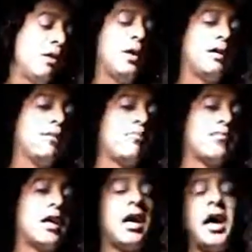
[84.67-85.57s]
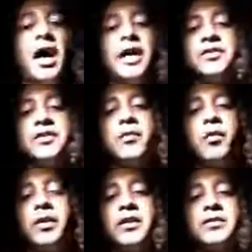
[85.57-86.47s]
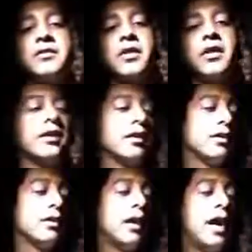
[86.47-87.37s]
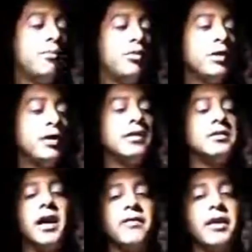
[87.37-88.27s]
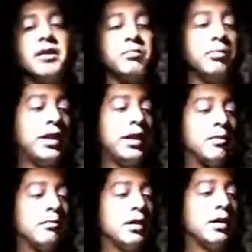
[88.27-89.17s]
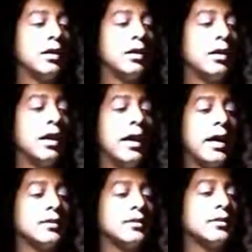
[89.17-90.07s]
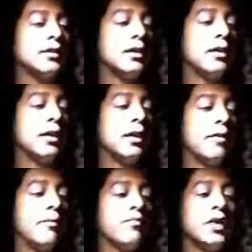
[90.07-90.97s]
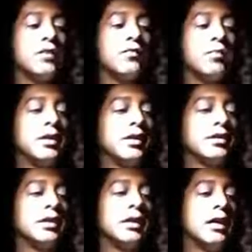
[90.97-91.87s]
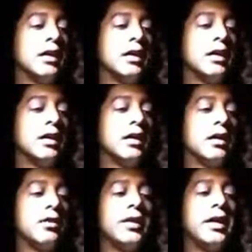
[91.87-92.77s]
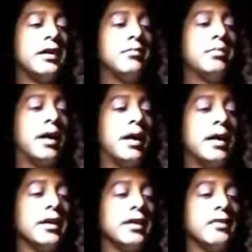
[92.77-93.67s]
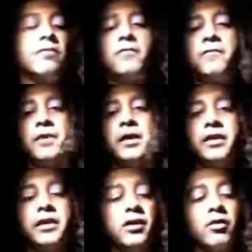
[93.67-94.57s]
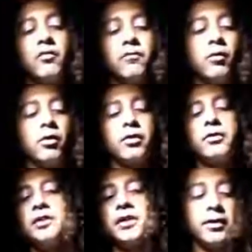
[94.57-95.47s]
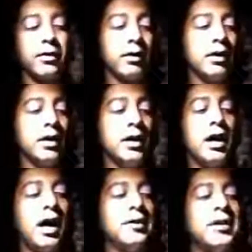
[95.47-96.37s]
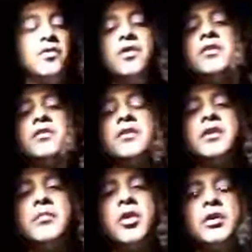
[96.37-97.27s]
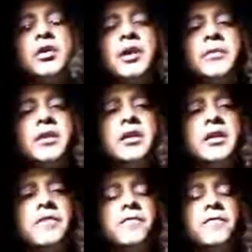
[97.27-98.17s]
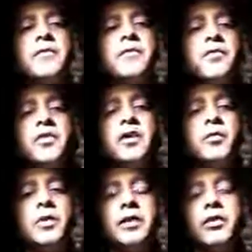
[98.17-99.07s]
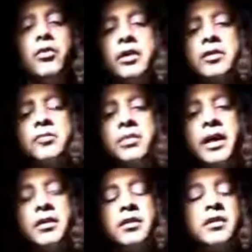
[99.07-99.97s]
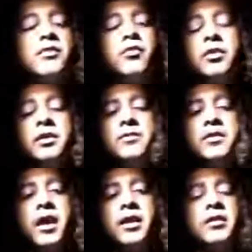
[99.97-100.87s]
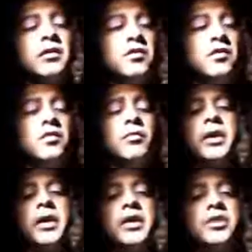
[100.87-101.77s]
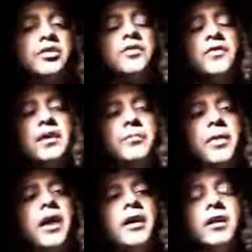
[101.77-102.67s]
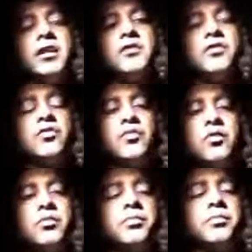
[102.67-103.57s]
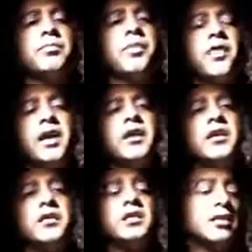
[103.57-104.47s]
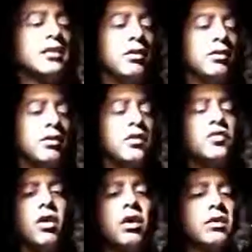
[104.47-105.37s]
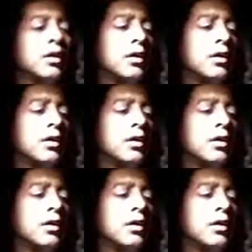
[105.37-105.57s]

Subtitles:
Well, I just have one thing to say. I put a direct blame, and it's been created by the failure of War on Terror. I mean, seriously, come on. I mean, like, if everything went according to plan, he wouldn't have died. And this is a major setback. And this is so pathetic that, you know, he's gone.